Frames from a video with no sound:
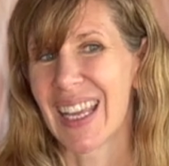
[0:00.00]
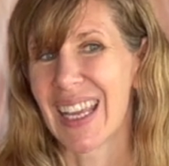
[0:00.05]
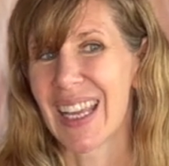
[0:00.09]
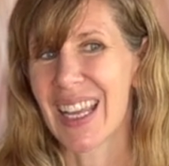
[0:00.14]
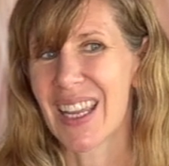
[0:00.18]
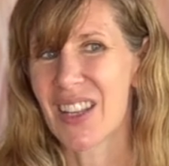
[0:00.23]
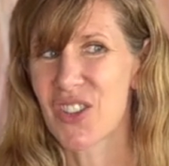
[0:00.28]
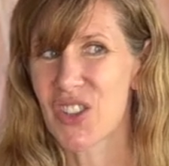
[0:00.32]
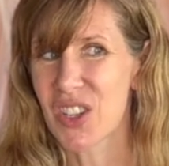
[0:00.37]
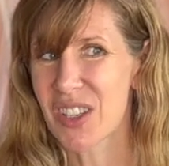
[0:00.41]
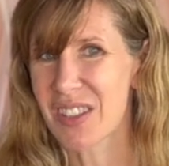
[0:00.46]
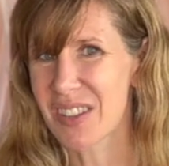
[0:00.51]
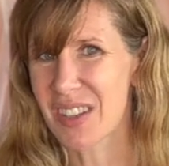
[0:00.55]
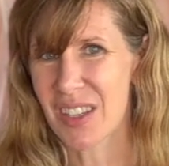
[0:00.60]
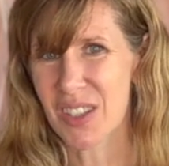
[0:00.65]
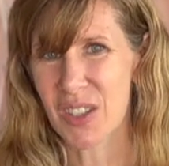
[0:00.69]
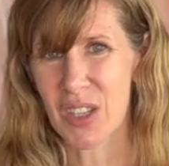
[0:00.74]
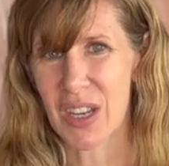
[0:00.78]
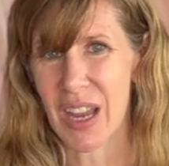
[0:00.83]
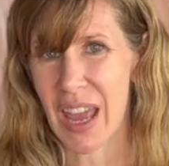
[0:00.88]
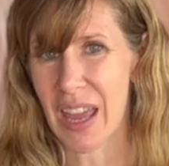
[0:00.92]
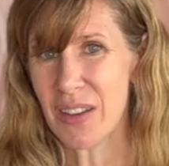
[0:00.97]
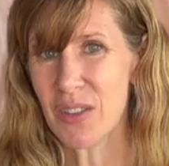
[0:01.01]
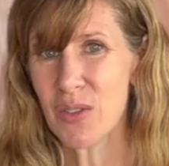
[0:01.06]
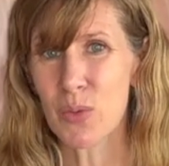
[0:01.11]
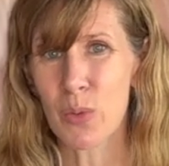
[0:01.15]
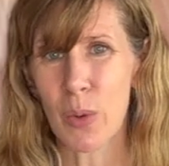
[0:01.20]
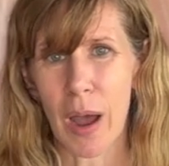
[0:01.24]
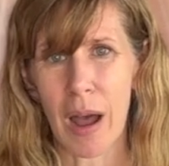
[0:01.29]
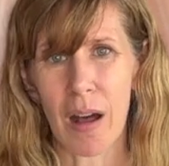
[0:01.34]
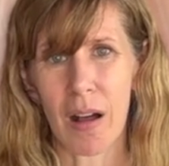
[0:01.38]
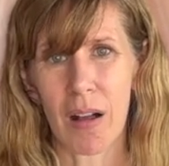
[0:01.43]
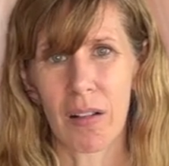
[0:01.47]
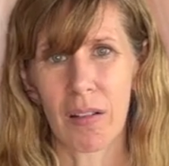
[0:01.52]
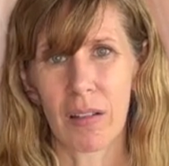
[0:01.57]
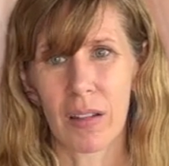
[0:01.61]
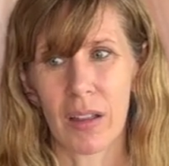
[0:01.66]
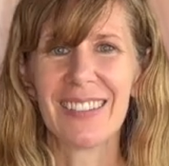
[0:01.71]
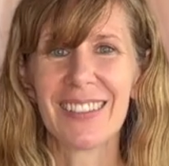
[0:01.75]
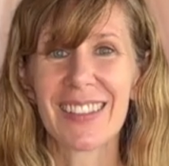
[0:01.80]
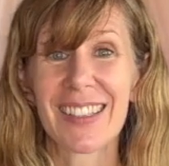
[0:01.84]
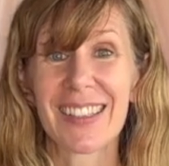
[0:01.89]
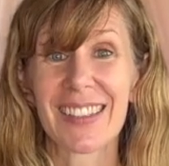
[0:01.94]
It just doesn't end well.
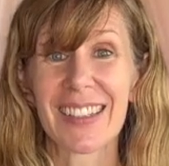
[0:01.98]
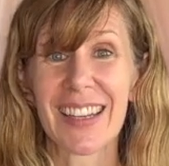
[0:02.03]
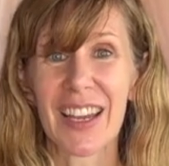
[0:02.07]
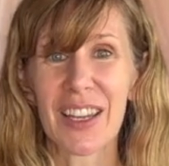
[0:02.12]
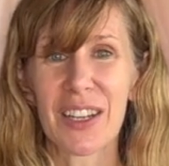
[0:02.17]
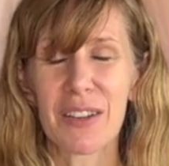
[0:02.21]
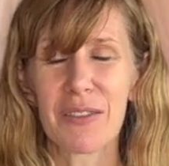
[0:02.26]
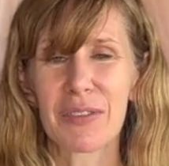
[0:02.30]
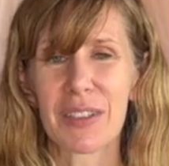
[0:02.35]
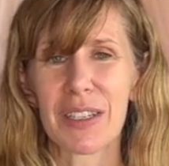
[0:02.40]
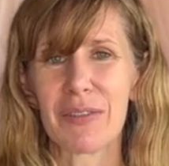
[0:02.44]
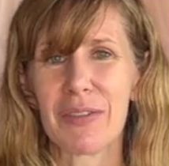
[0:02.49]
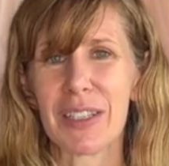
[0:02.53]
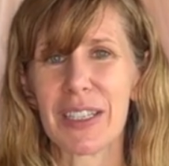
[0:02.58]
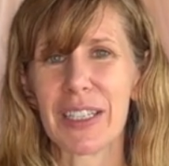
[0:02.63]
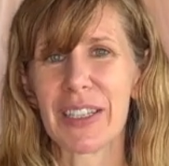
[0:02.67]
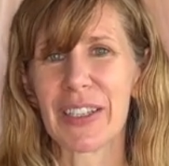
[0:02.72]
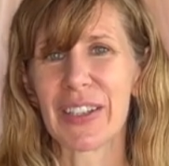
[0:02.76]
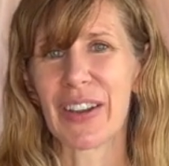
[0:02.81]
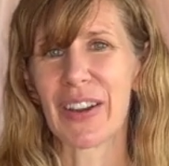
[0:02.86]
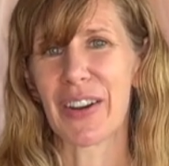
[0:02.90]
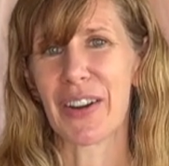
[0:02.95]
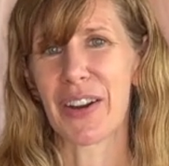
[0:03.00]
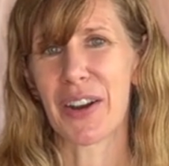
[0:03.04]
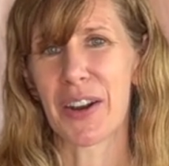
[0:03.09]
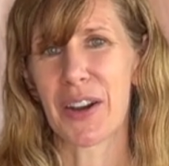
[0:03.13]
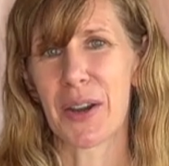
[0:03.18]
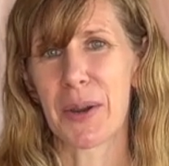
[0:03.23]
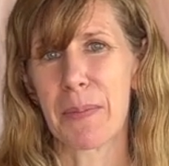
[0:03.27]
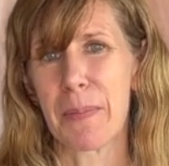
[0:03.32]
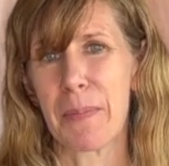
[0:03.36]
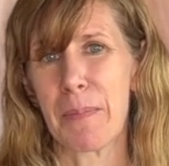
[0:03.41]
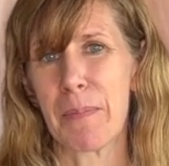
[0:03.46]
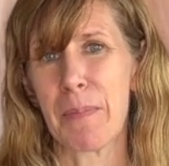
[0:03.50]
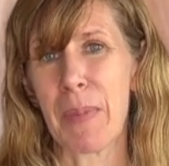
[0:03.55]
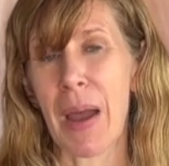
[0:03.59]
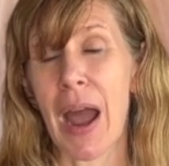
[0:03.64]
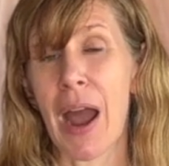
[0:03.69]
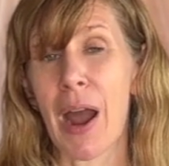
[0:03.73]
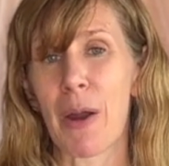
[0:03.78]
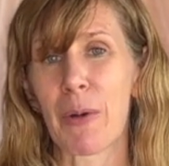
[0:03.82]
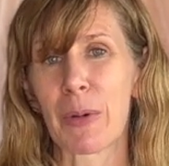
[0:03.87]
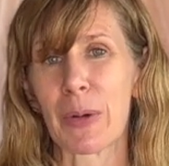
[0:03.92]
Instead of giving our
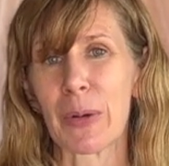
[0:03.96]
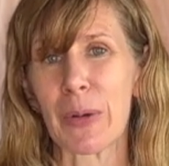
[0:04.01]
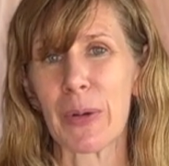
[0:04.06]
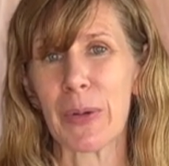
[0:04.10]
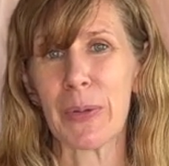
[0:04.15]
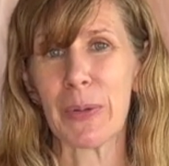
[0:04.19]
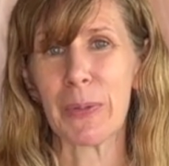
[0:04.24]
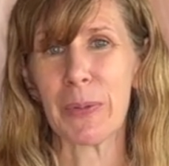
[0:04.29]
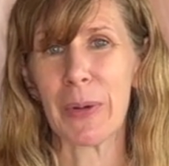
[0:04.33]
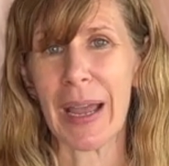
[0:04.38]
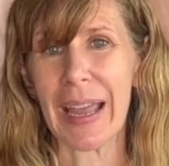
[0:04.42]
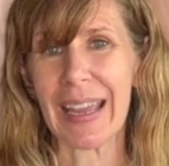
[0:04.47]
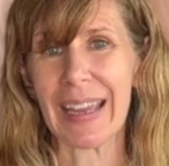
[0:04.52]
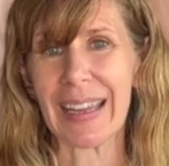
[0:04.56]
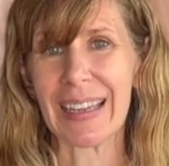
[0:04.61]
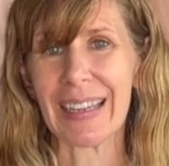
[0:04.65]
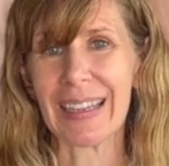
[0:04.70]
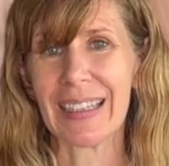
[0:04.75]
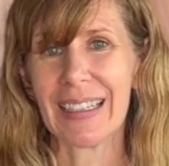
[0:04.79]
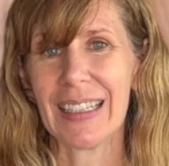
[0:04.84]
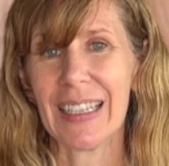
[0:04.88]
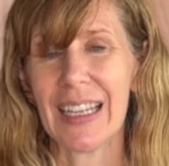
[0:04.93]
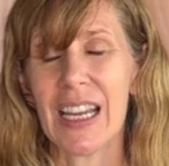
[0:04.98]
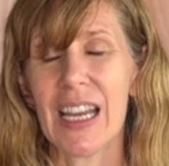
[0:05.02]
power away,